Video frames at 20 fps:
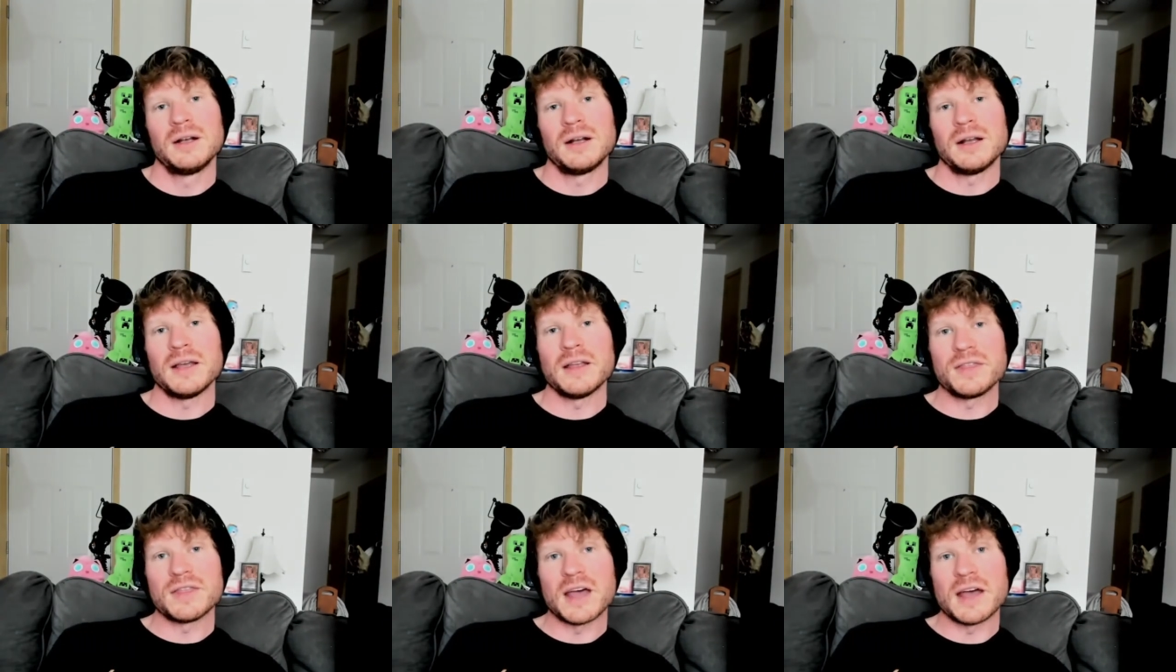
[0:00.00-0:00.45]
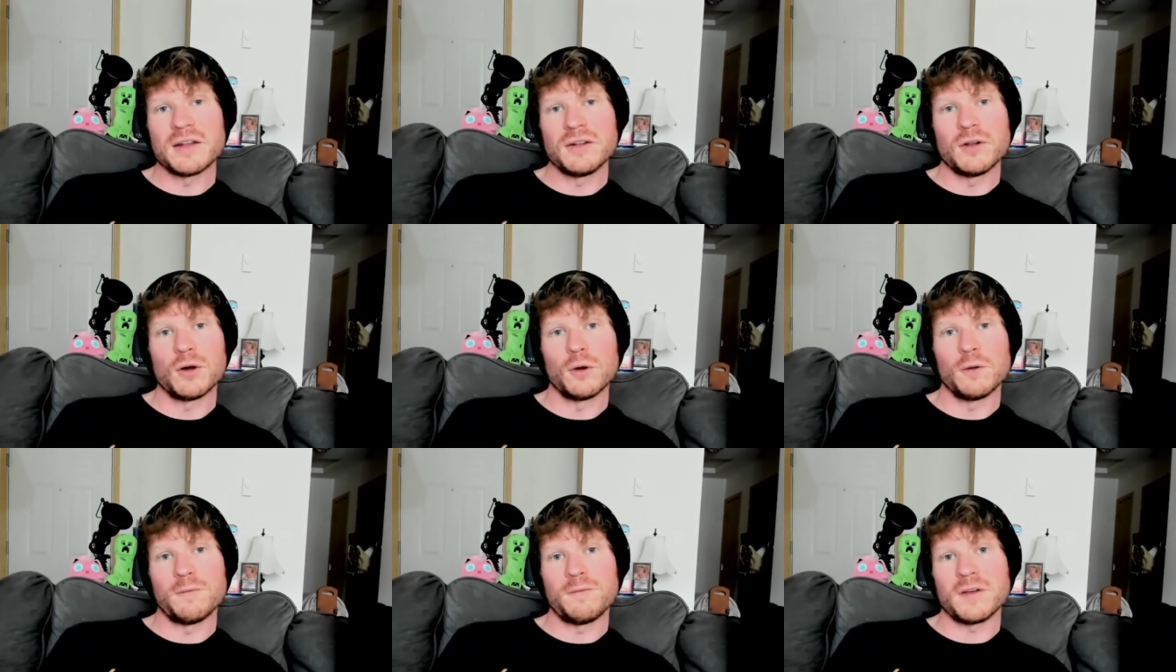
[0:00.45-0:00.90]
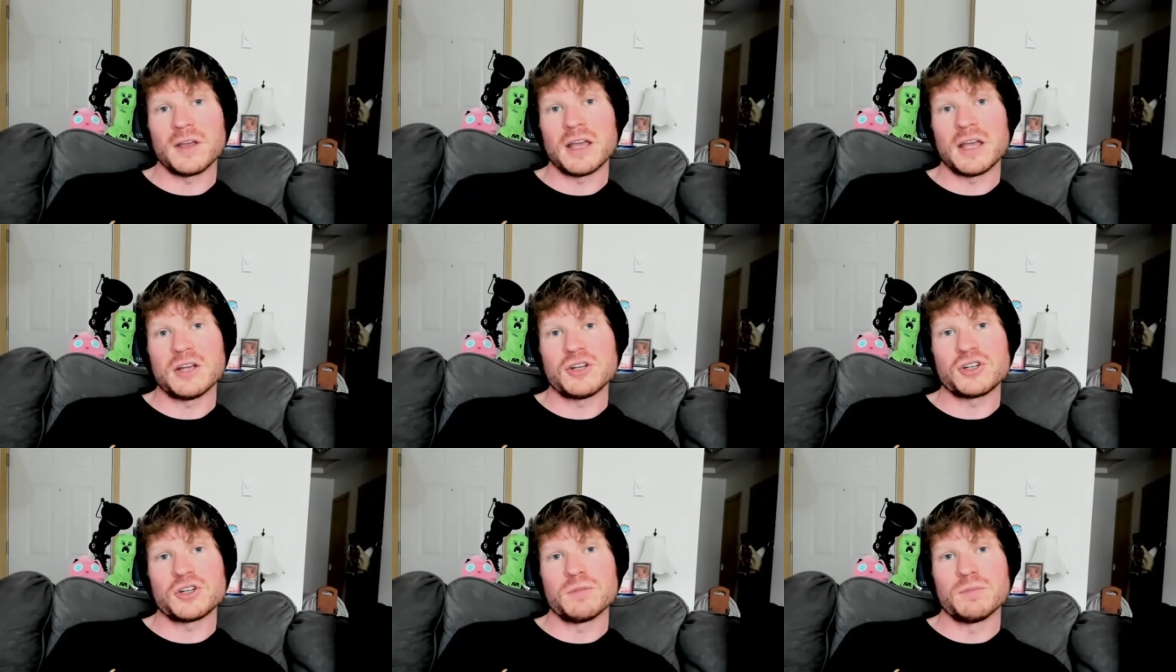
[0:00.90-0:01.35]
Hit that
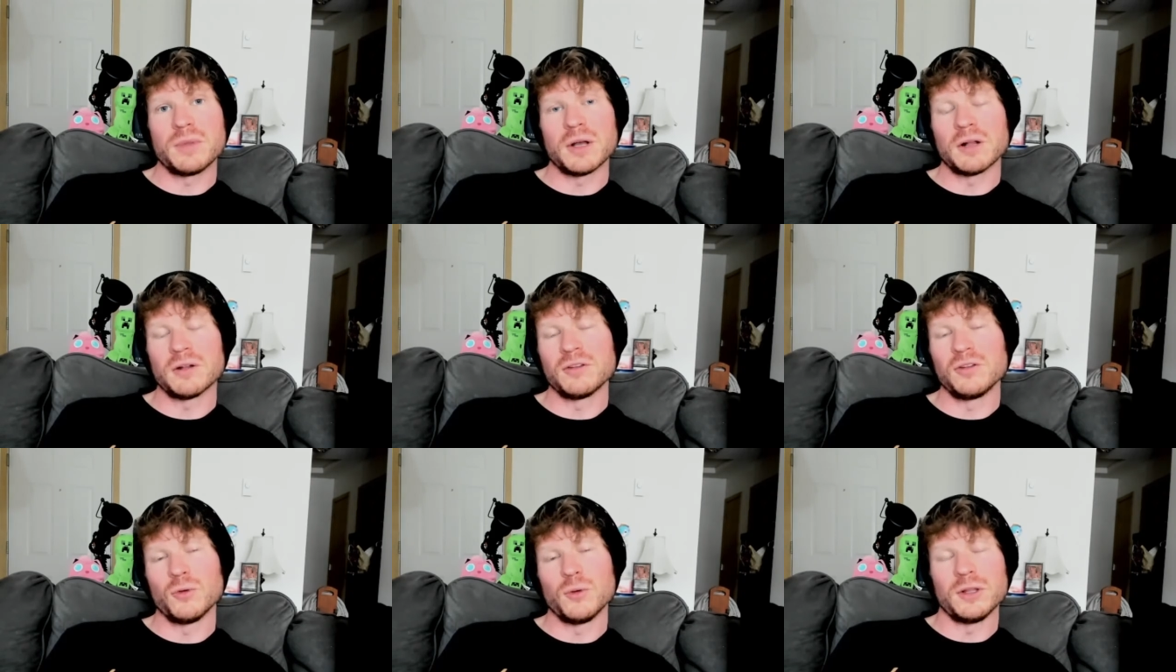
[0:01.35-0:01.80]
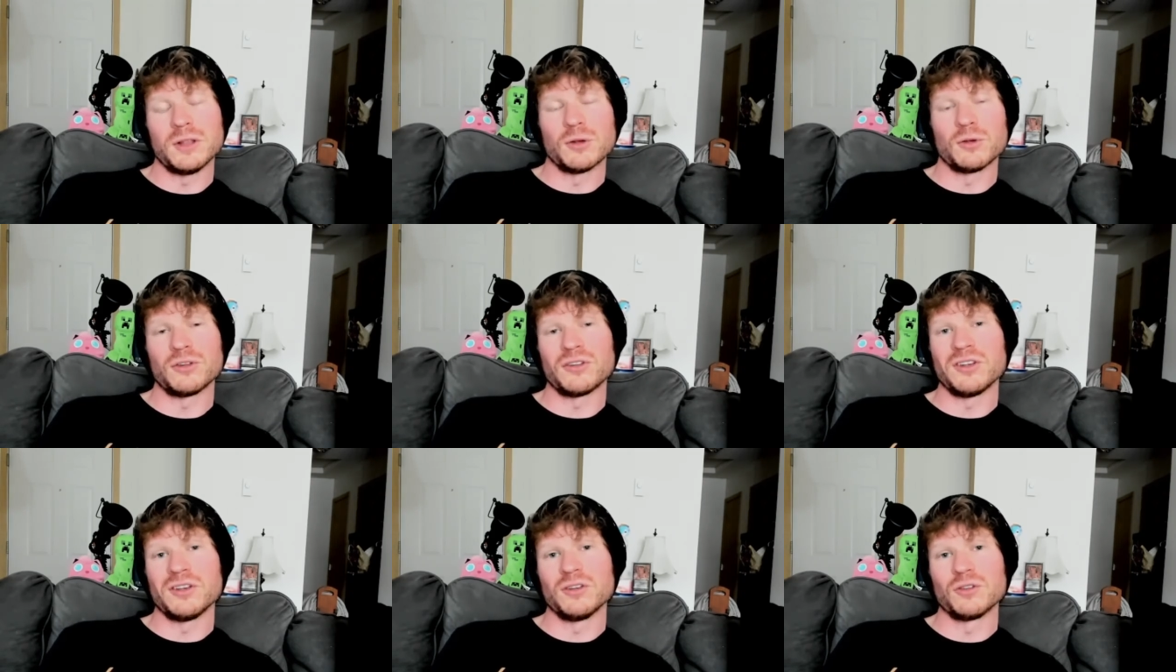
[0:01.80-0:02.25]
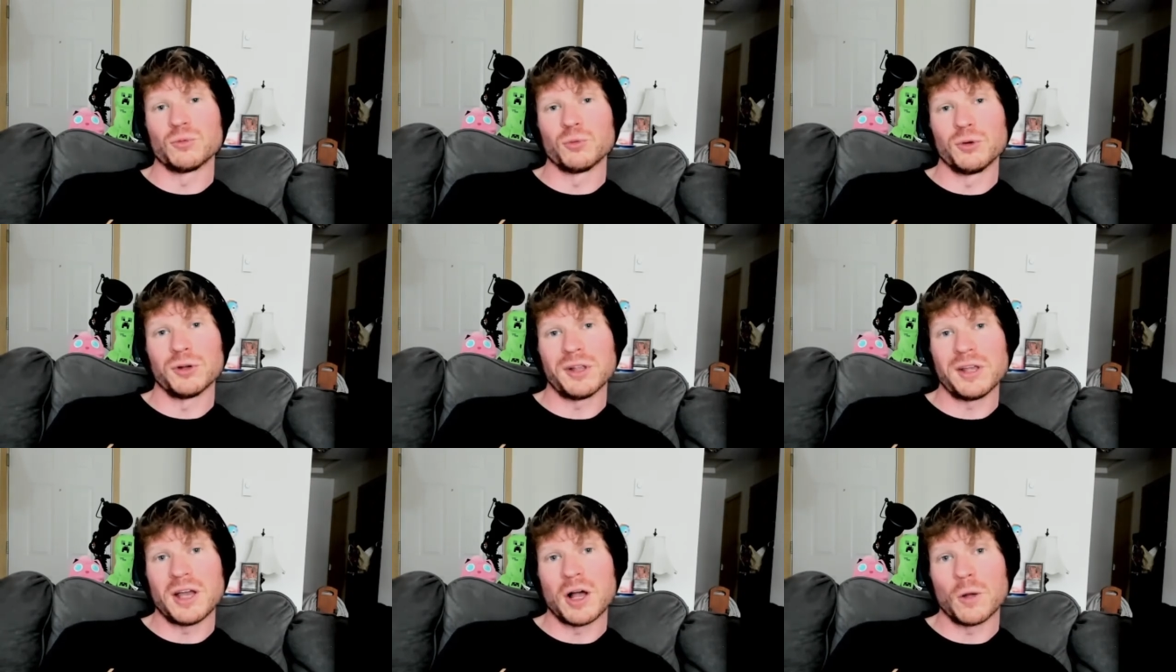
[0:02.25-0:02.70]
notification bell. Doing those things
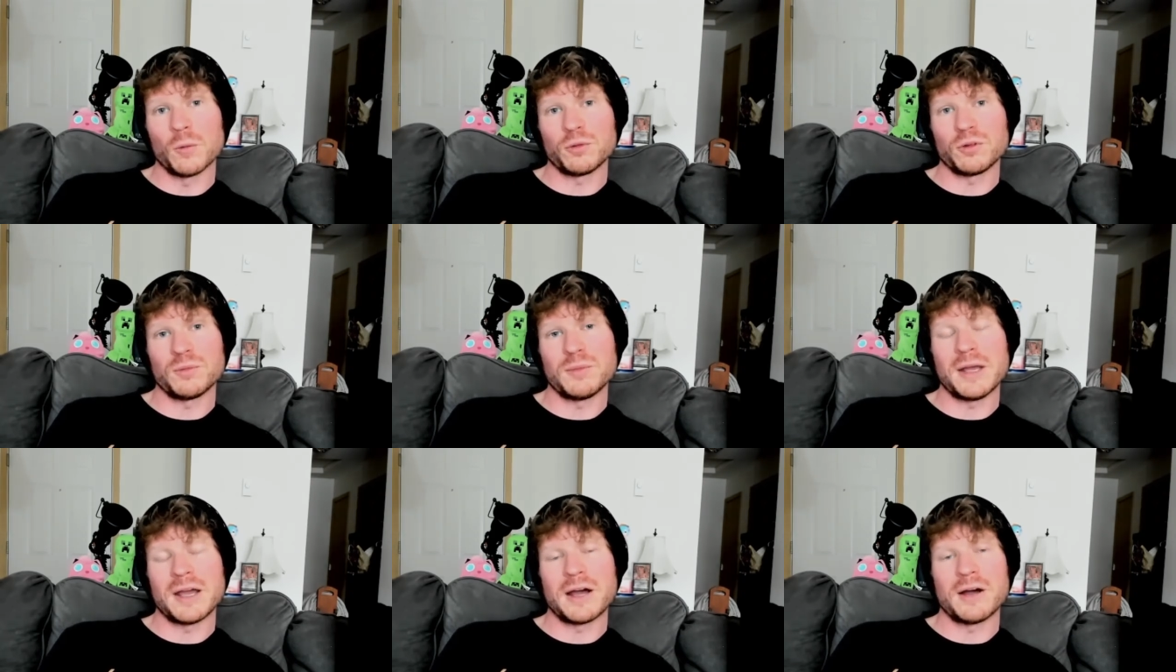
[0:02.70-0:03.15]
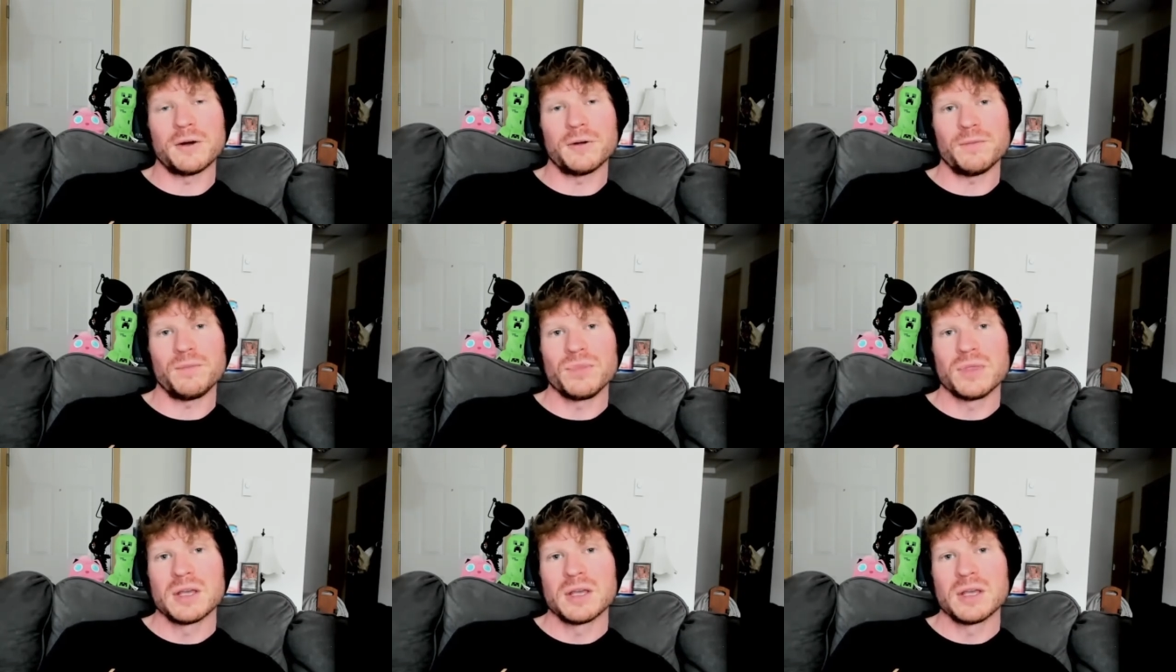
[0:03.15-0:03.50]
really helps me out.